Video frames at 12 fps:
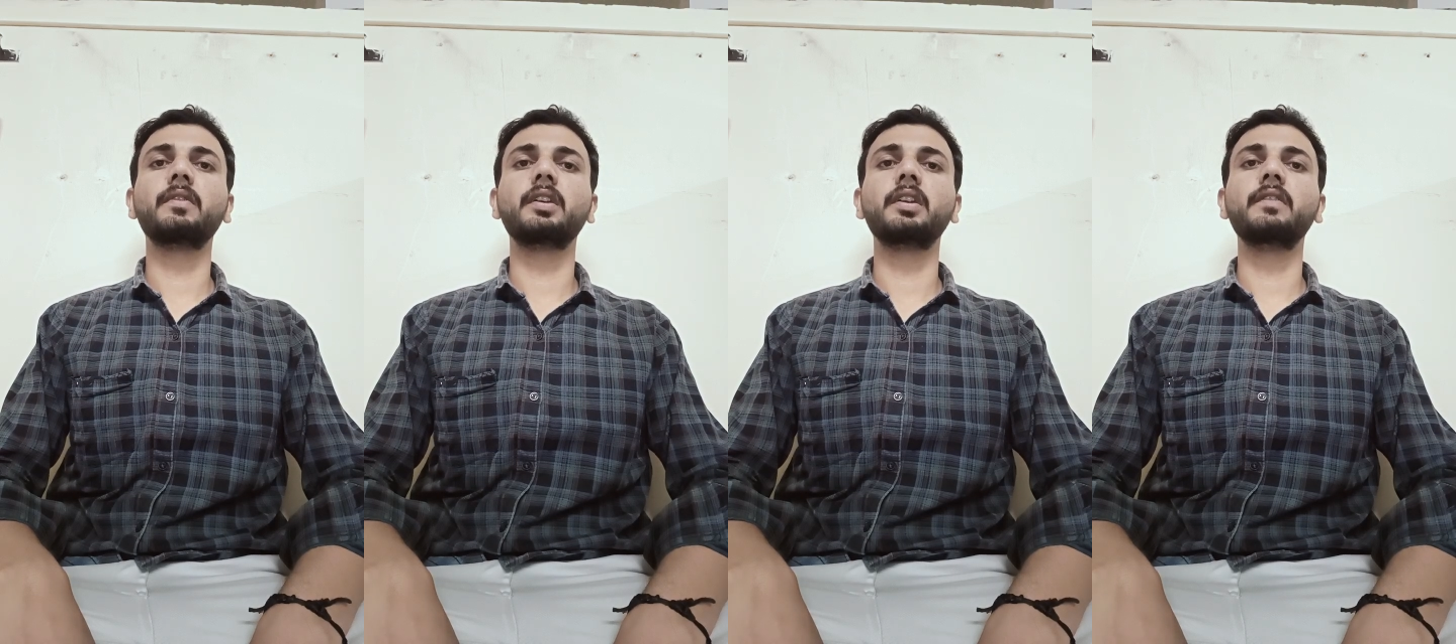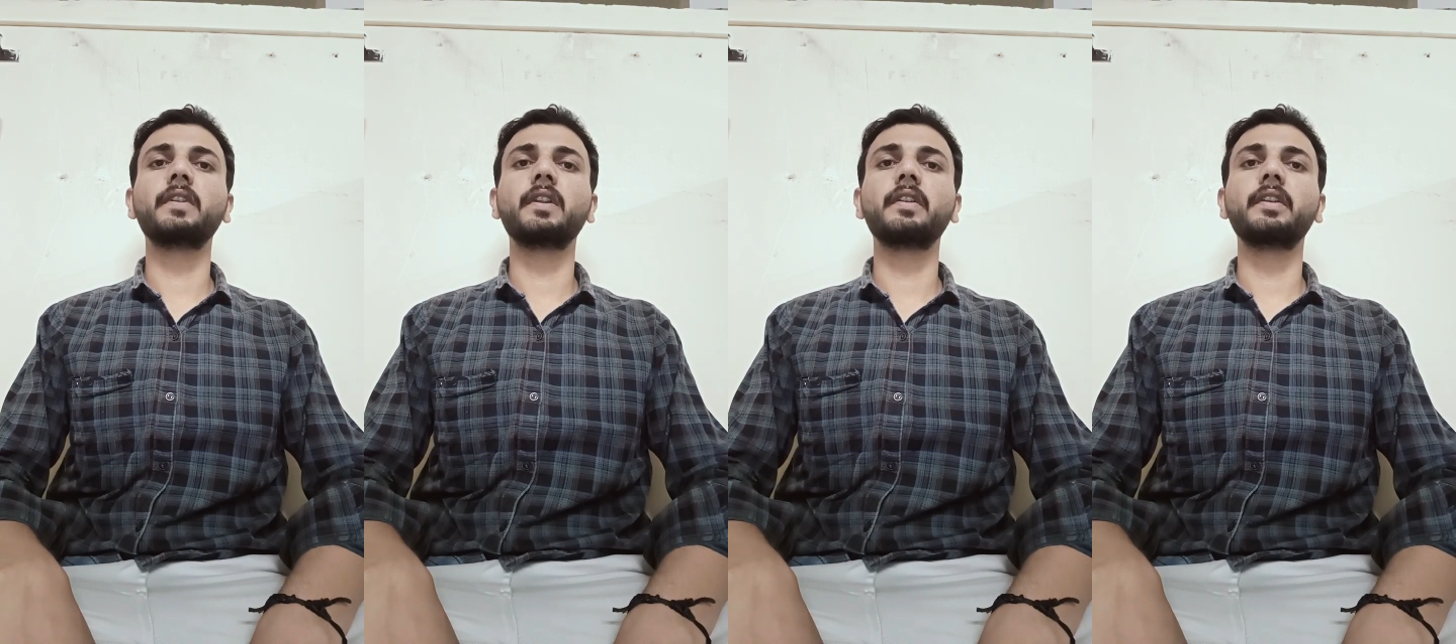
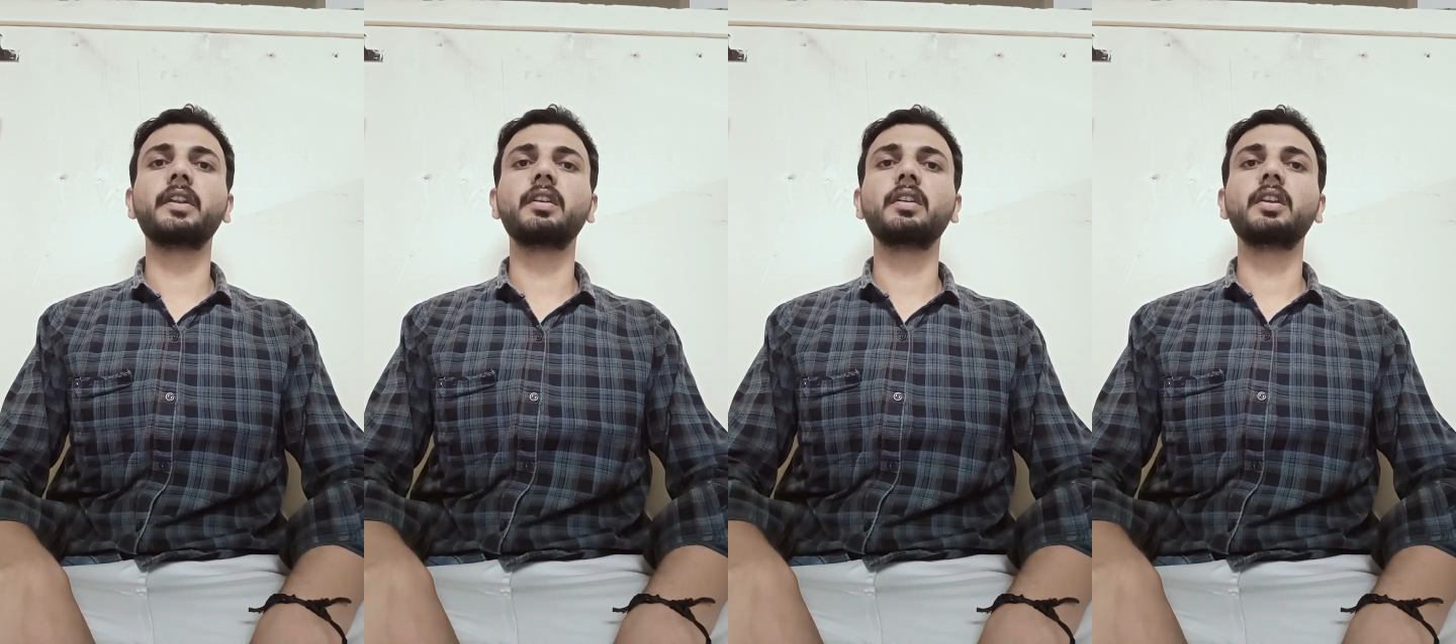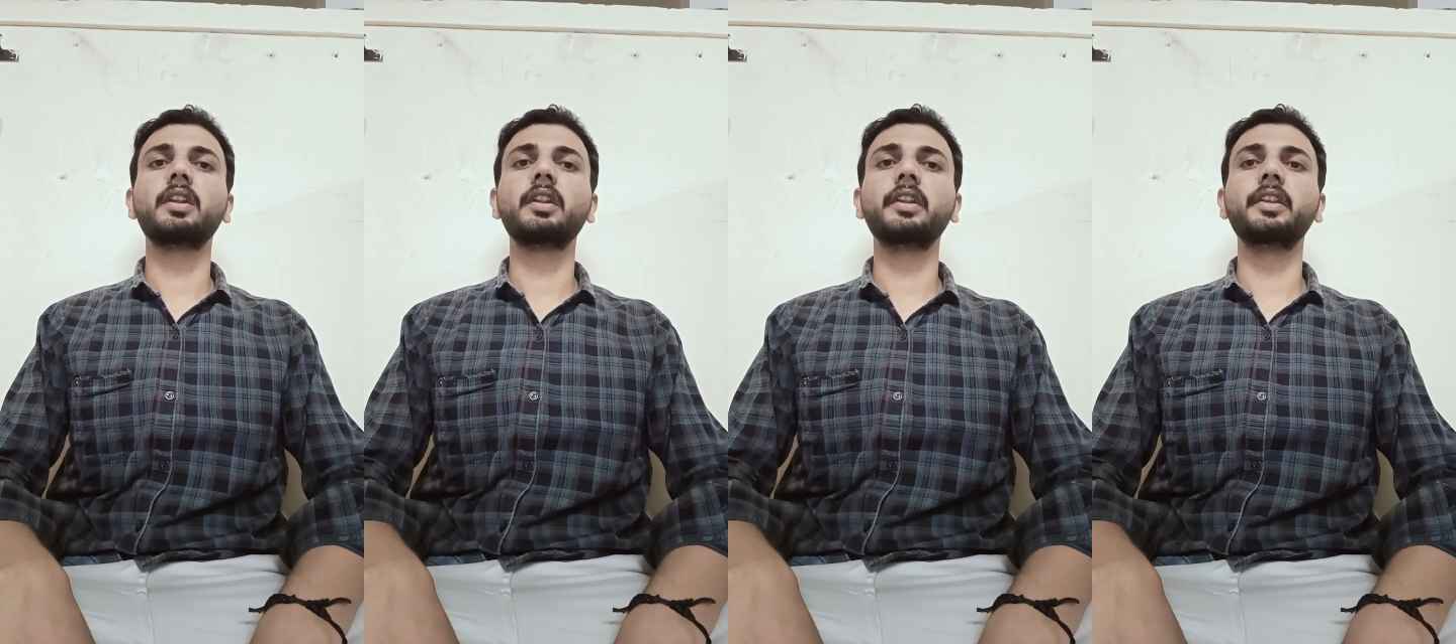infrared
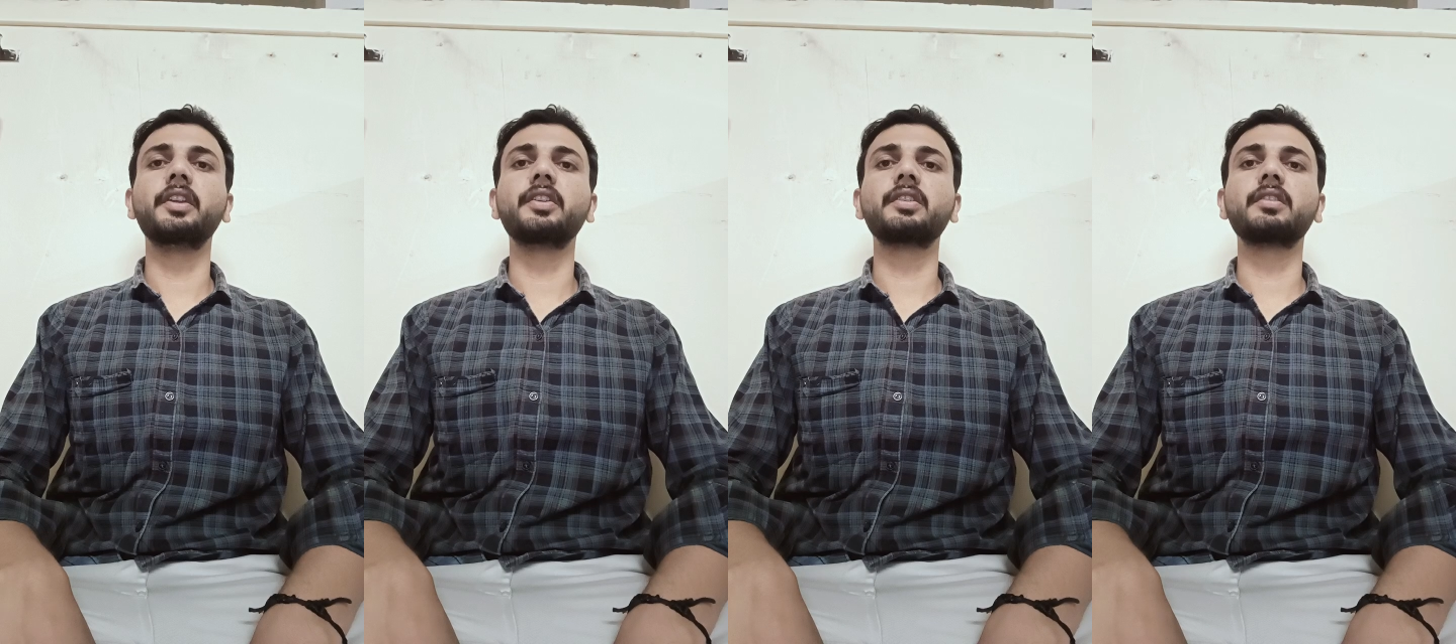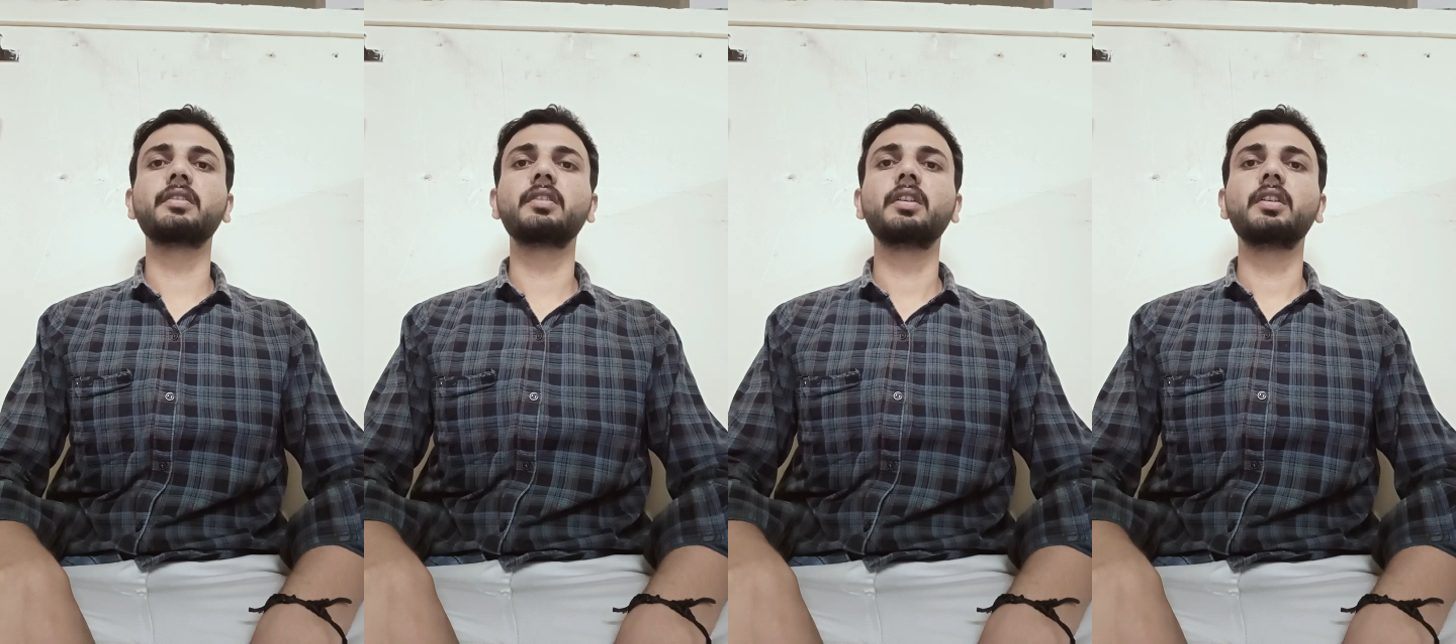
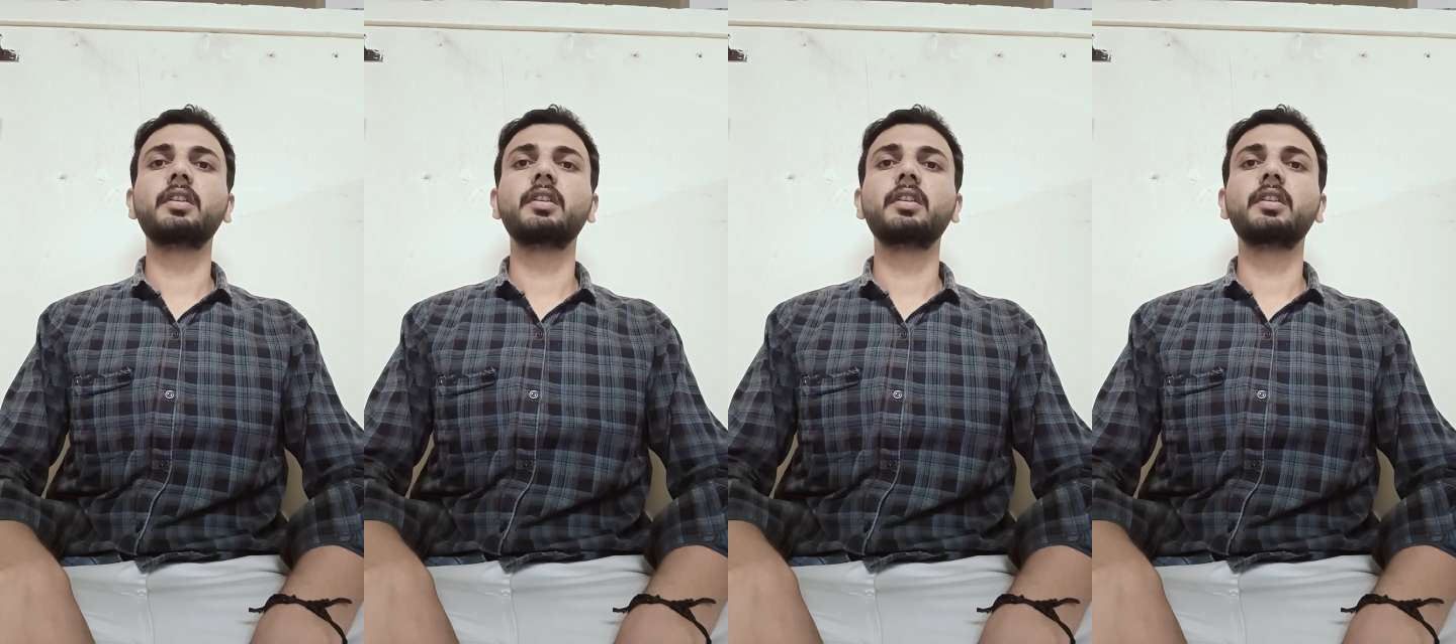radiation.